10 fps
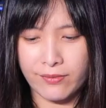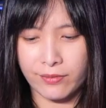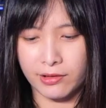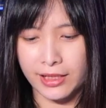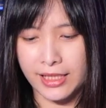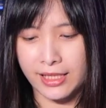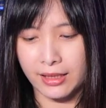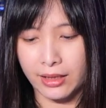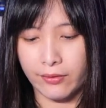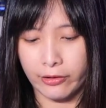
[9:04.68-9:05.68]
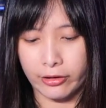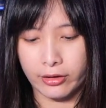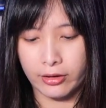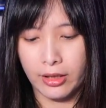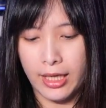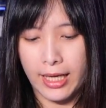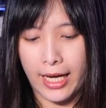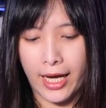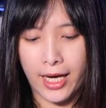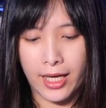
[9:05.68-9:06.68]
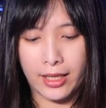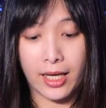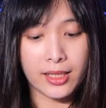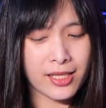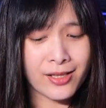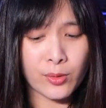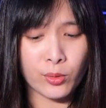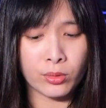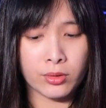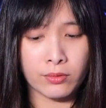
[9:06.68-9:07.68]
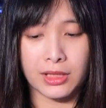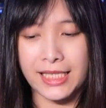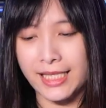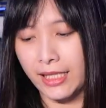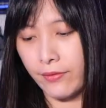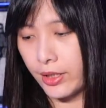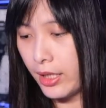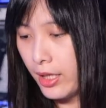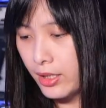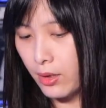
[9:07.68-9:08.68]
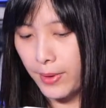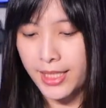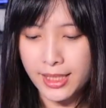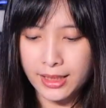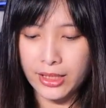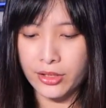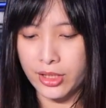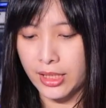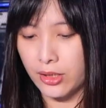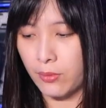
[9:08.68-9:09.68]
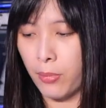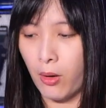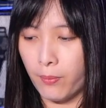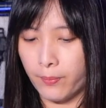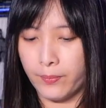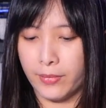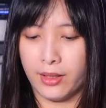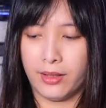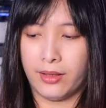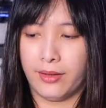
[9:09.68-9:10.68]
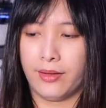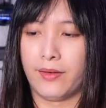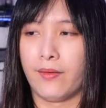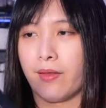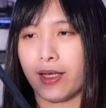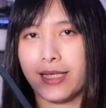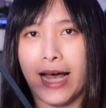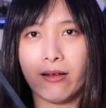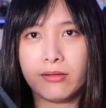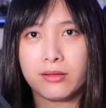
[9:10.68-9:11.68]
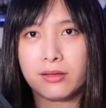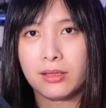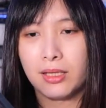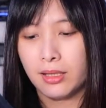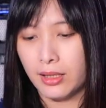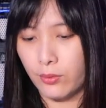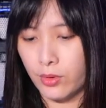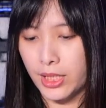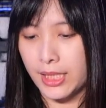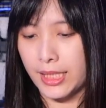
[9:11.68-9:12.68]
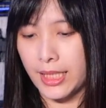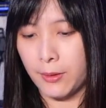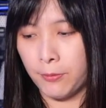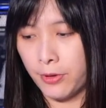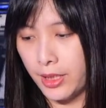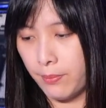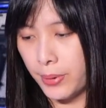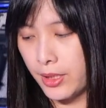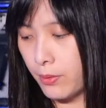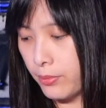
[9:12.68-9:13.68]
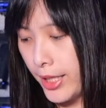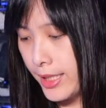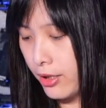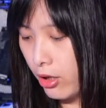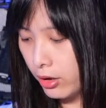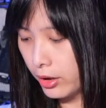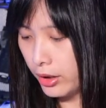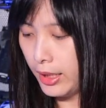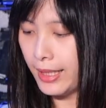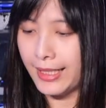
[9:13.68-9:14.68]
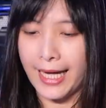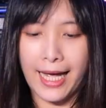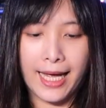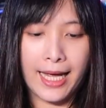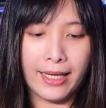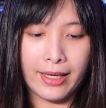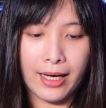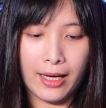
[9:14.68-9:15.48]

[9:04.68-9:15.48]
release lever and uninstall the release lever. So basically you just need to pop this out, which is the pistol brace stock, and